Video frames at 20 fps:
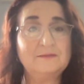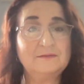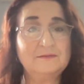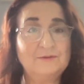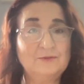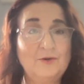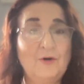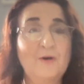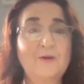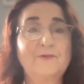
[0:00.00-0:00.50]

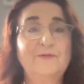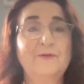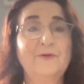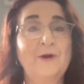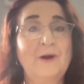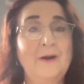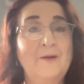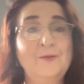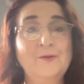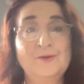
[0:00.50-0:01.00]
not for
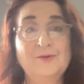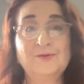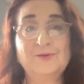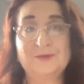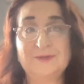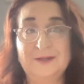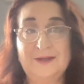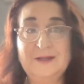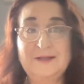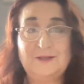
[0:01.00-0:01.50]

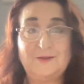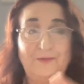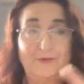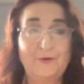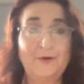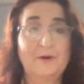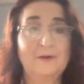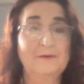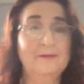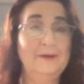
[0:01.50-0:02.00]
others. It's
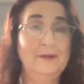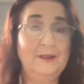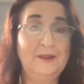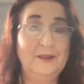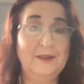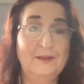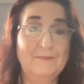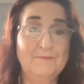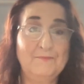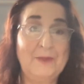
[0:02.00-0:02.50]
for
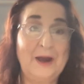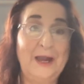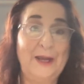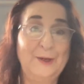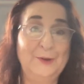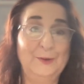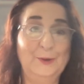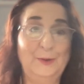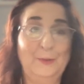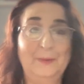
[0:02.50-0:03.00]
my
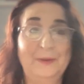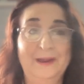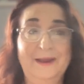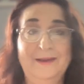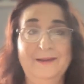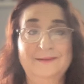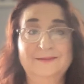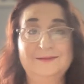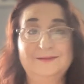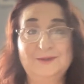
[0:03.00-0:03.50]
group
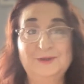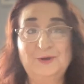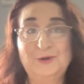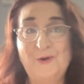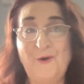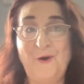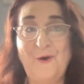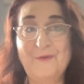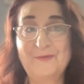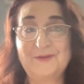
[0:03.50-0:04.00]
and
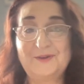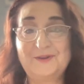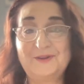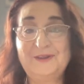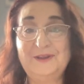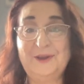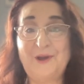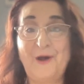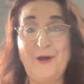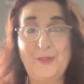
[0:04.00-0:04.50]
not
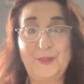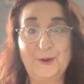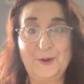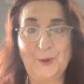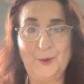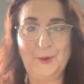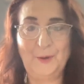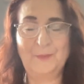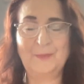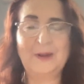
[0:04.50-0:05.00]
the other
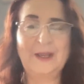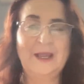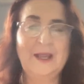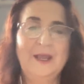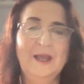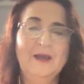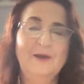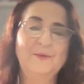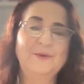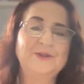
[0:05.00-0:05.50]
group,
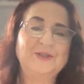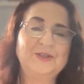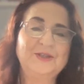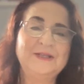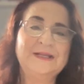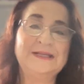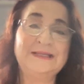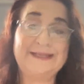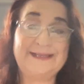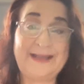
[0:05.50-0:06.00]
which is
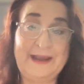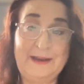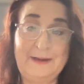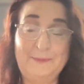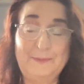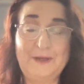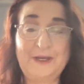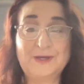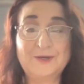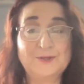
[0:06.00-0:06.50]

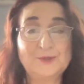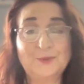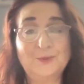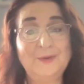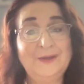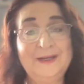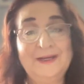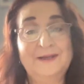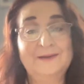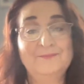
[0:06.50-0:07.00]
insane because
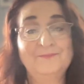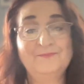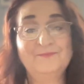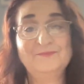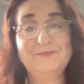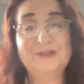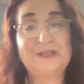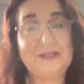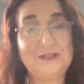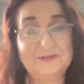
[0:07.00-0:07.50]
only
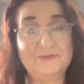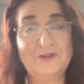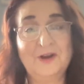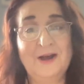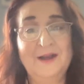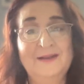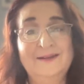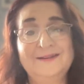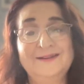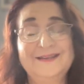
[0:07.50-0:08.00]
the
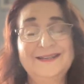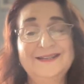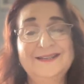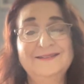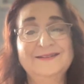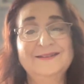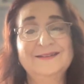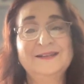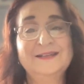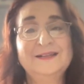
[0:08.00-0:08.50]
divine can
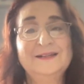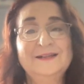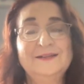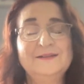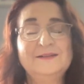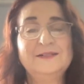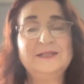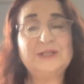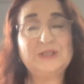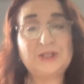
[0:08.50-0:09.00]

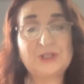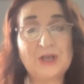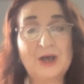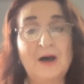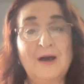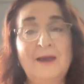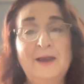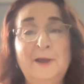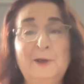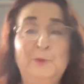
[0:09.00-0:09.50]

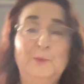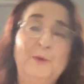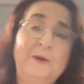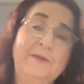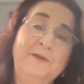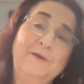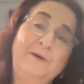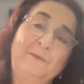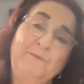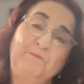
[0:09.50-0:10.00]
decide
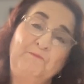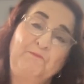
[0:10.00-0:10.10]
whether